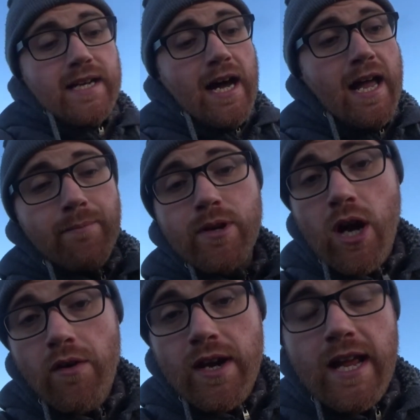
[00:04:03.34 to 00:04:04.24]
I am
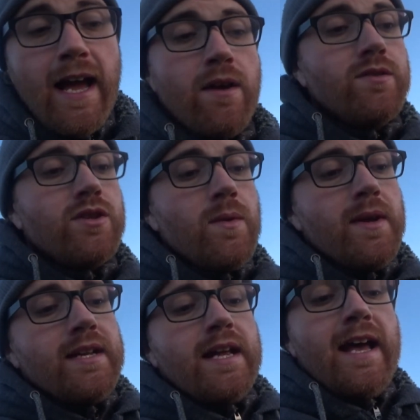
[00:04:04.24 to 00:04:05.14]
currently out
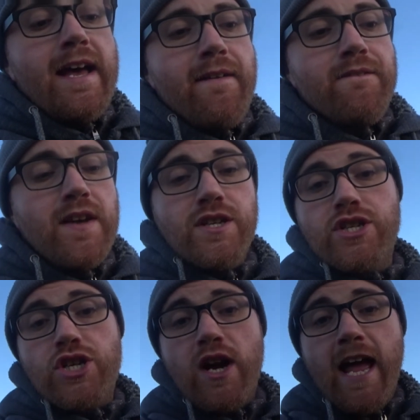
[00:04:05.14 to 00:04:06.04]
doing
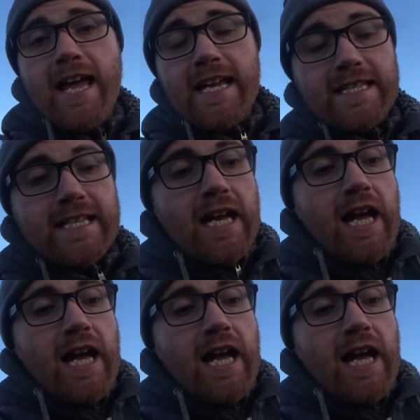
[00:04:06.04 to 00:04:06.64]
Adventure 8.